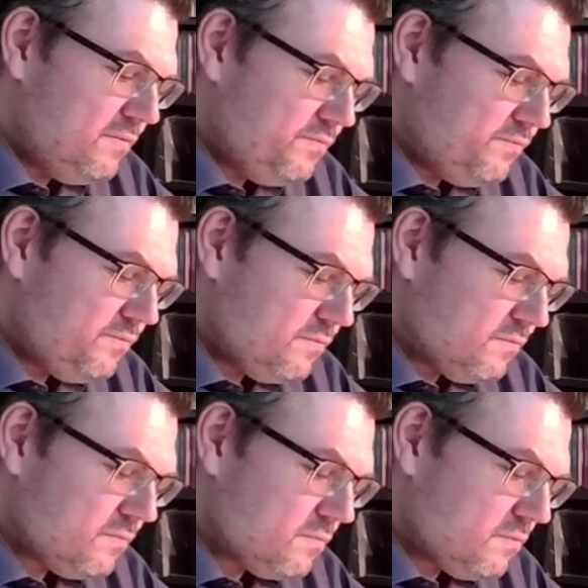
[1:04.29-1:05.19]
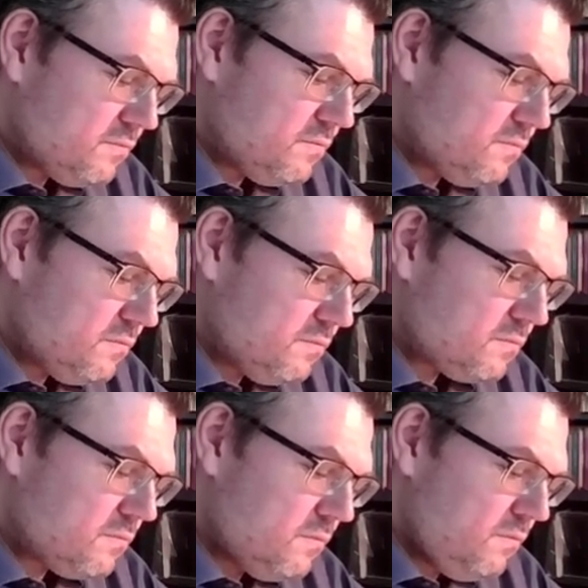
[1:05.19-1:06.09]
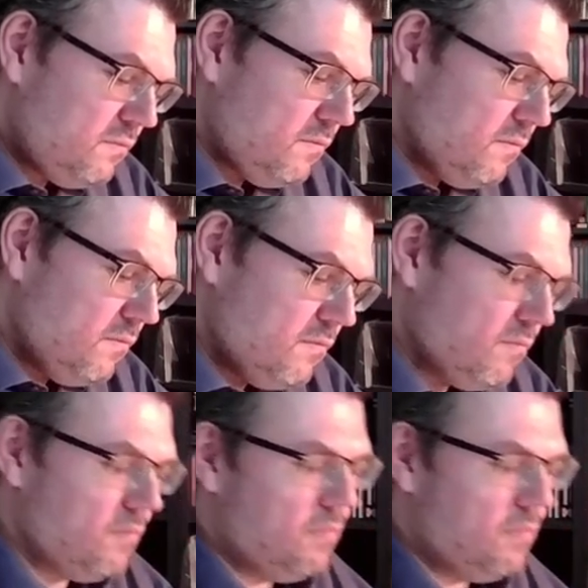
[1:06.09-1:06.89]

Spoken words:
[no speech]